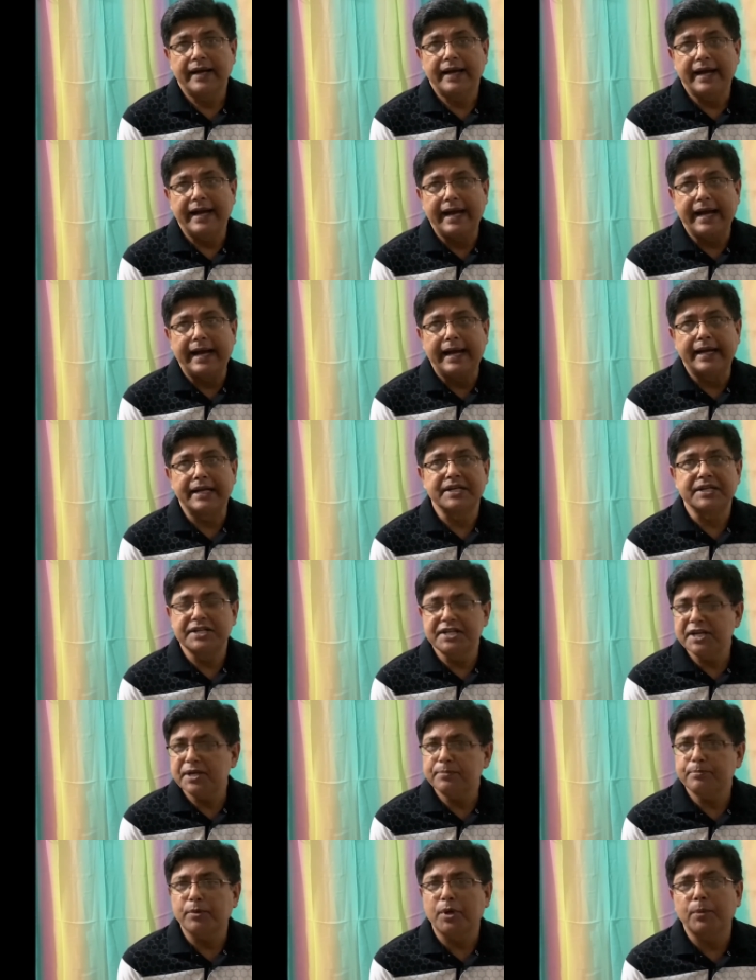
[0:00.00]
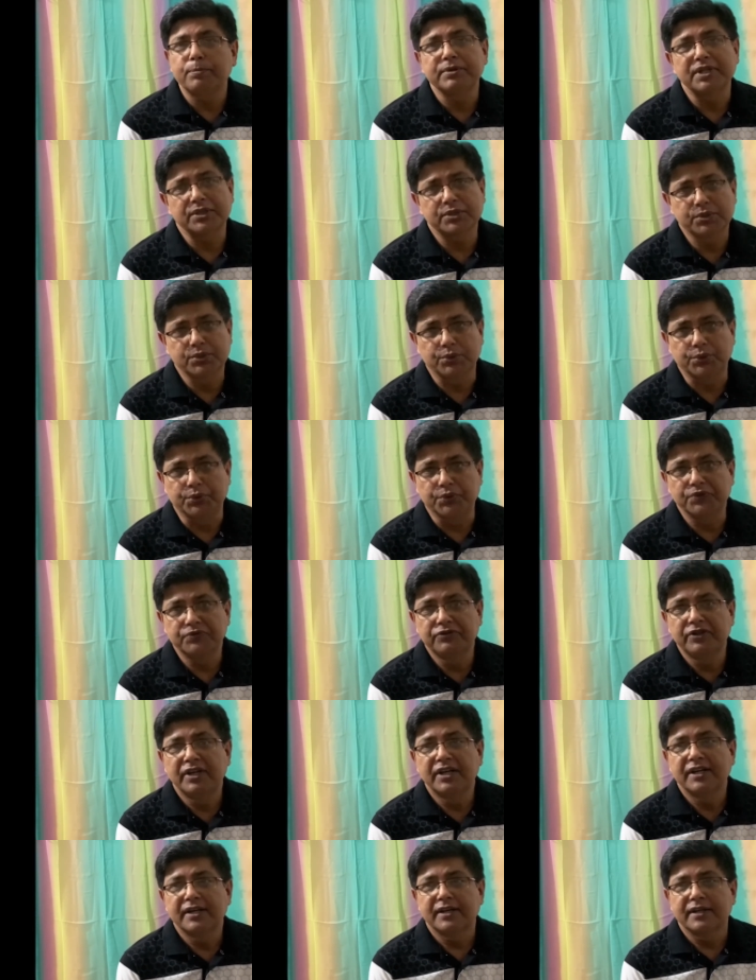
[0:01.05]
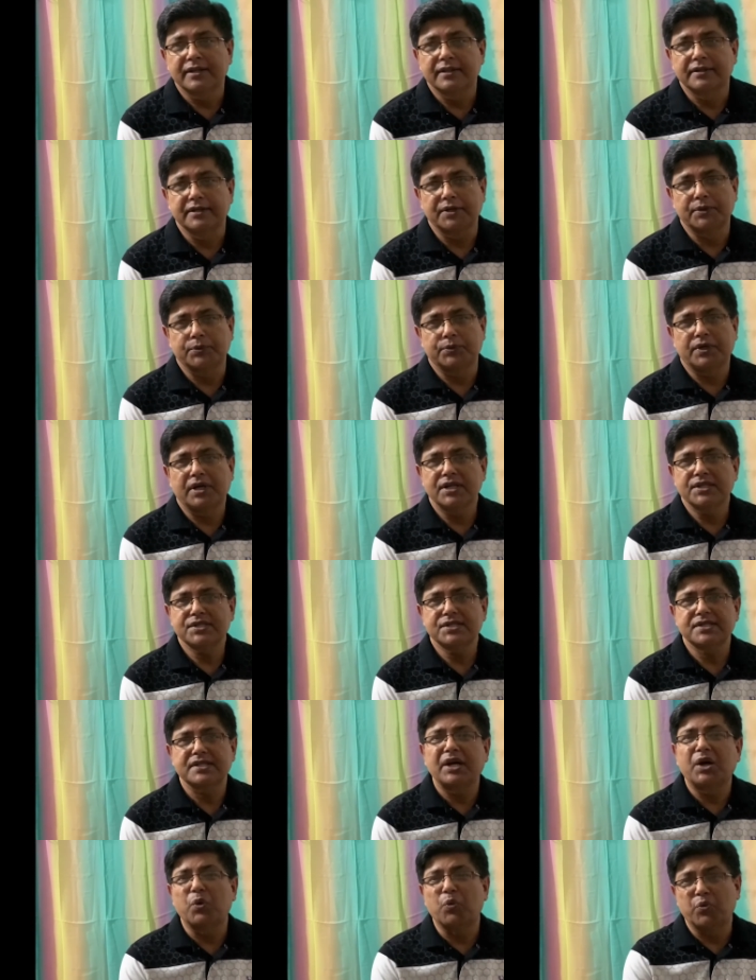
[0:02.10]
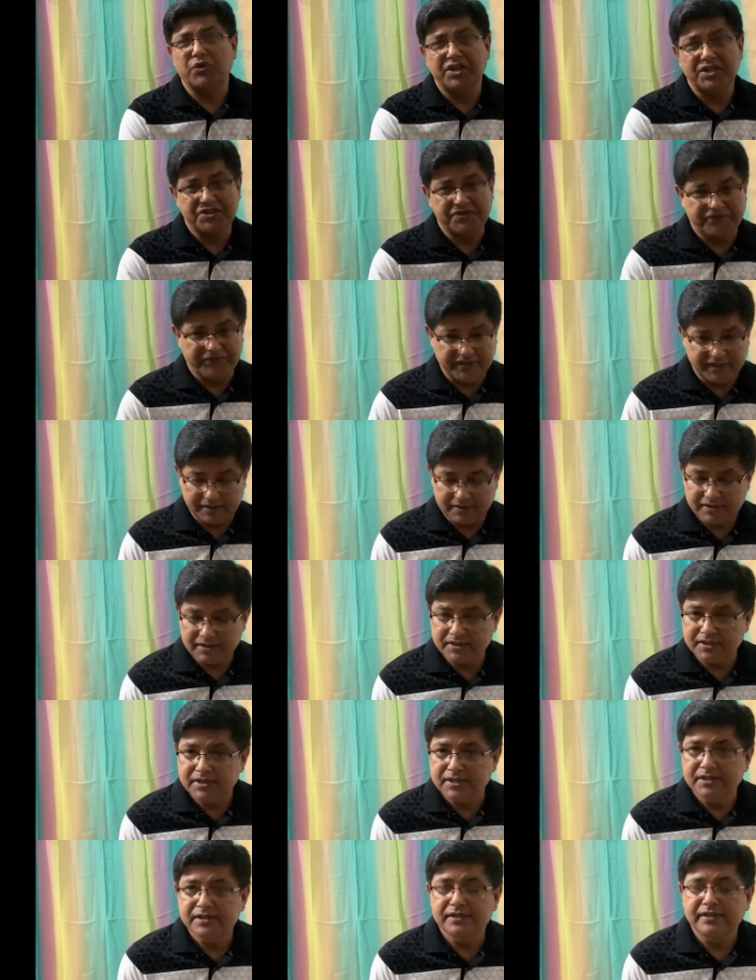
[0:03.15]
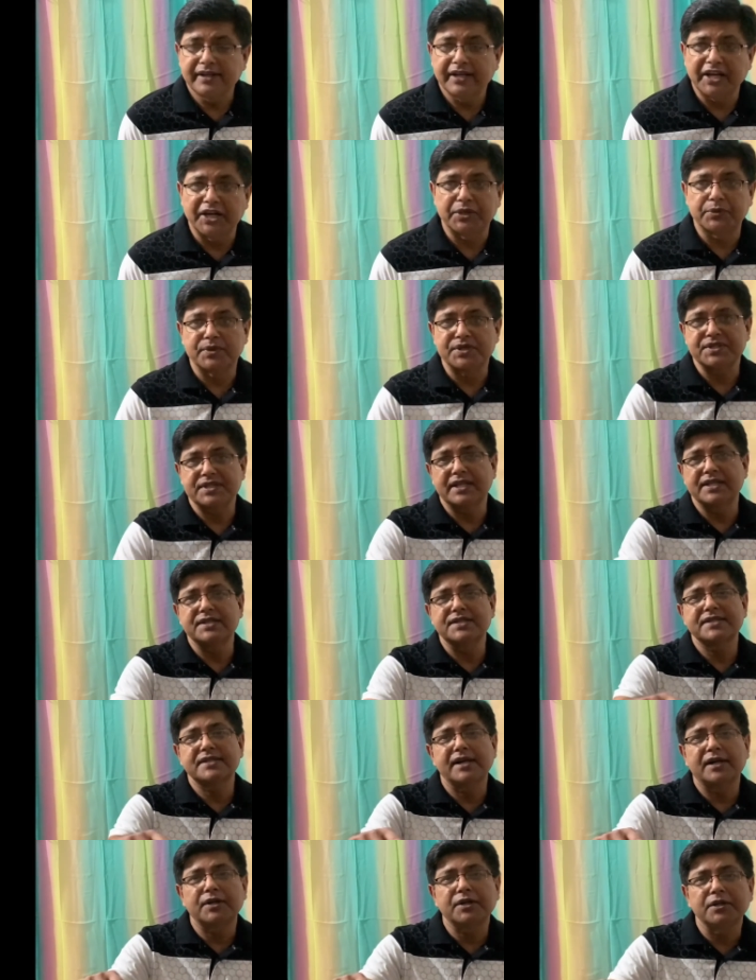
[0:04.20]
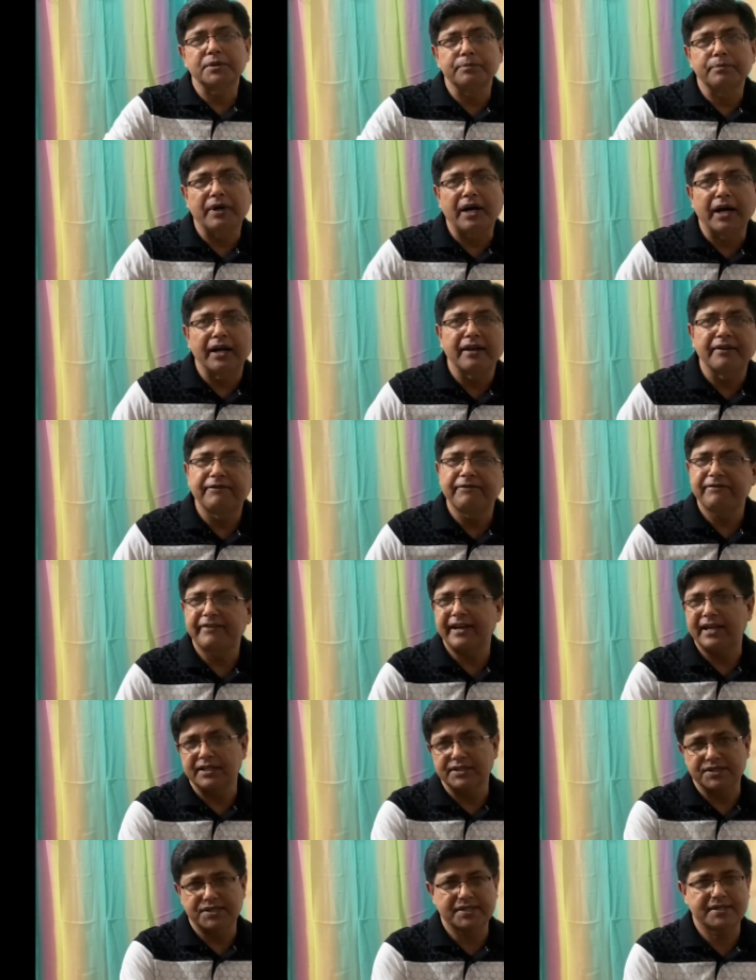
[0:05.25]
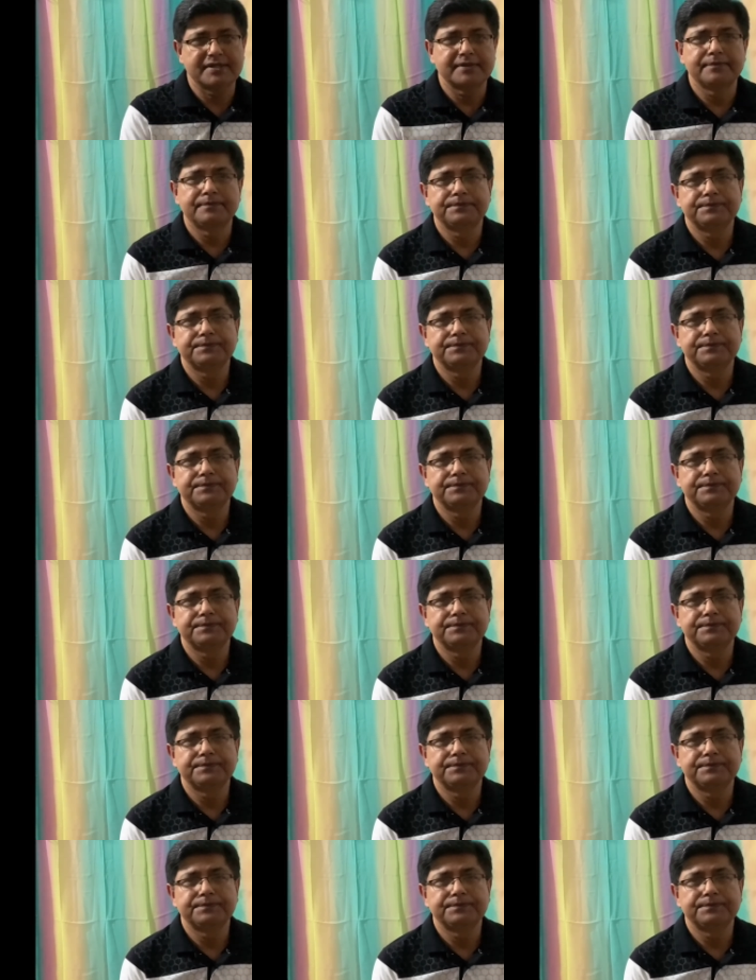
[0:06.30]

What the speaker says: And near Poplar Cove, there was a wheat field. It was encircled by a fence.